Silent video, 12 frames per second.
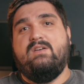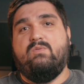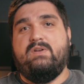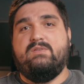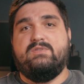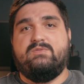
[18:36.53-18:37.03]

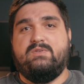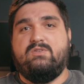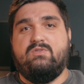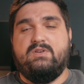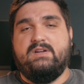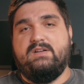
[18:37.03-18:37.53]
when it was
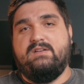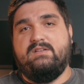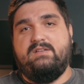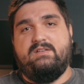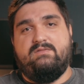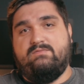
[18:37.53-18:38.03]
recorded
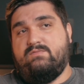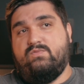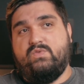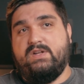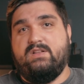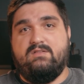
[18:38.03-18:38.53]
in
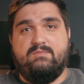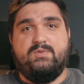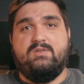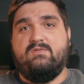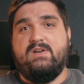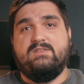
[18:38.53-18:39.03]
regular
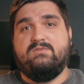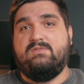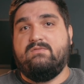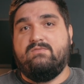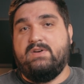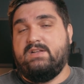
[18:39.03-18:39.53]
ProRes
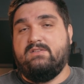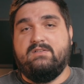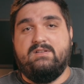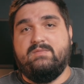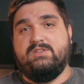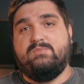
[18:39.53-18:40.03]
with
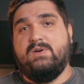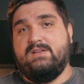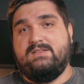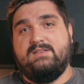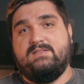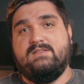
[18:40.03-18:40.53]
regular image
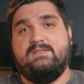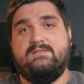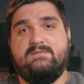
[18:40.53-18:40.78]
processing.